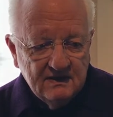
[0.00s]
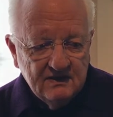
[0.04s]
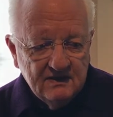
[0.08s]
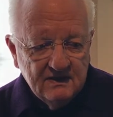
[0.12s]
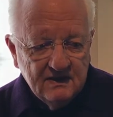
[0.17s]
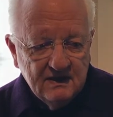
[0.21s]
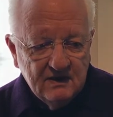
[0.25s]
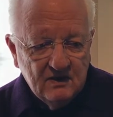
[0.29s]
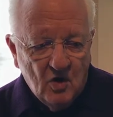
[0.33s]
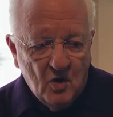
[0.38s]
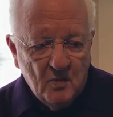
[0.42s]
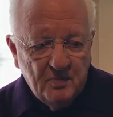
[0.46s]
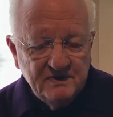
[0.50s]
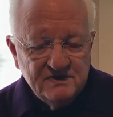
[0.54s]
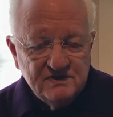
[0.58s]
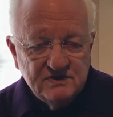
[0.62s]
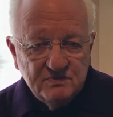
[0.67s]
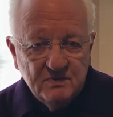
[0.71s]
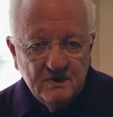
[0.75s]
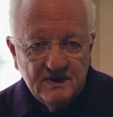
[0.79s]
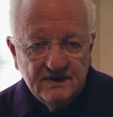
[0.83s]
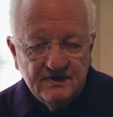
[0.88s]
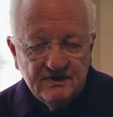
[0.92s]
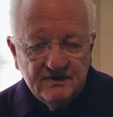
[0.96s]
It opens
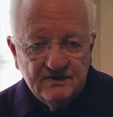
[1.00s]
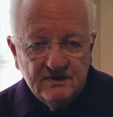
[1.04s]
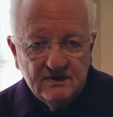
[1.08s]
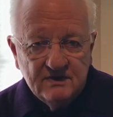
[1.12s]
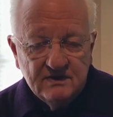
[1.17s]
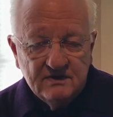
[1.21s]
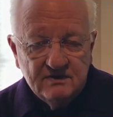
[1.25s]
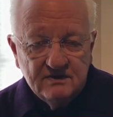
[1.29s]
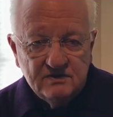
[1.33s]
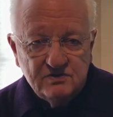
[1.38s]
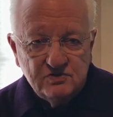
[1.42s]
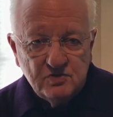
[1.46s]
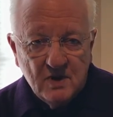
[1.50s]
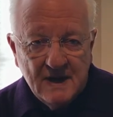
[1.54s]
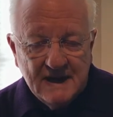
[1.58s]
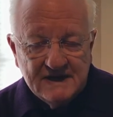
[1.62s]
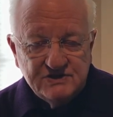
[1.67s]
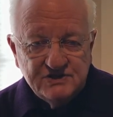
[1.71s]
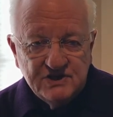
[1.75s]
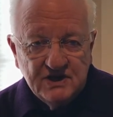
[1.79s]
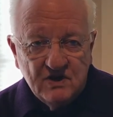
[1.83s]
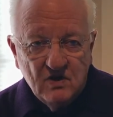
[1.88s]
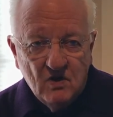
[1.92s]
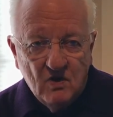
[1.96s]
with the
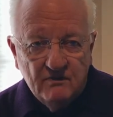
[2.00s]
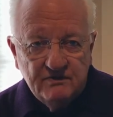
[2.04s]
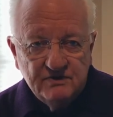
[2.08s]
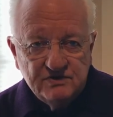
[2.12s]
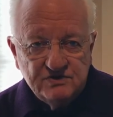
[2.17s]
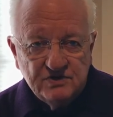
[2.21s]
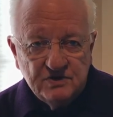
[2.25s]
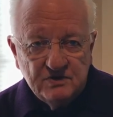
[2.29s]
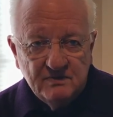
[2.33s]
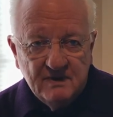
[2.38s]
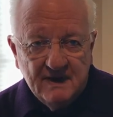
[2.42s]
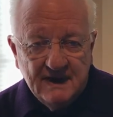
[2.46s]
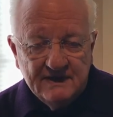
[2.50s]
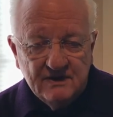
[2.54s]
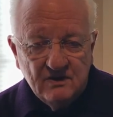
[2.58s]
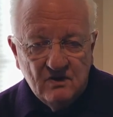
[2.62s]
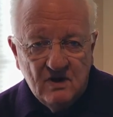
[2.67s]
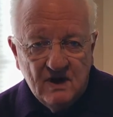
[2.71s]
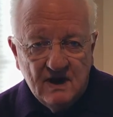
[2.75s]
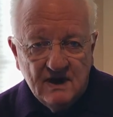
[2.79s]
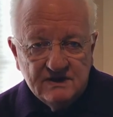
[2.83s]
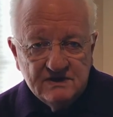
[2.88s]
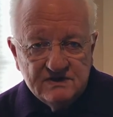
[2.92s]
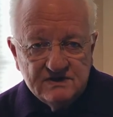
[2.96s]
Tragic Overture by
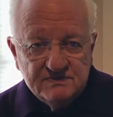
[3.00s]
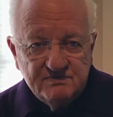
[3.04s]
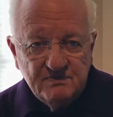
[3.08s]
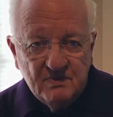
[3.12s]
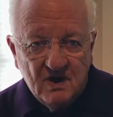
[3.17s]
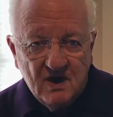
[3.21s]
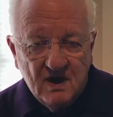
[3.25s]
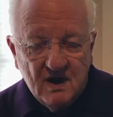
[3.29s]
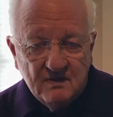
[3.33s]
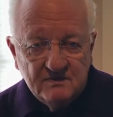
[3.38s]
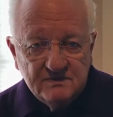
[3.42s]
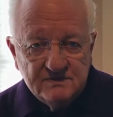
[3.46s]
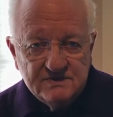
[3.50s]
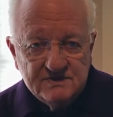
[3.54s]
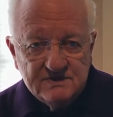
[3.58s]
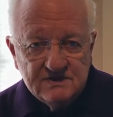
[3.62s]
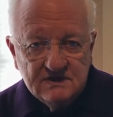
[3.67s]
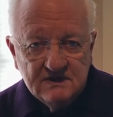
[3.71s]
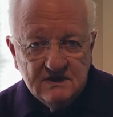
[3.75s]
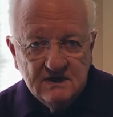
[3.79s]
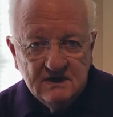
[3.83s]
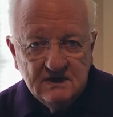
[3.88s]
Johannes Brahms.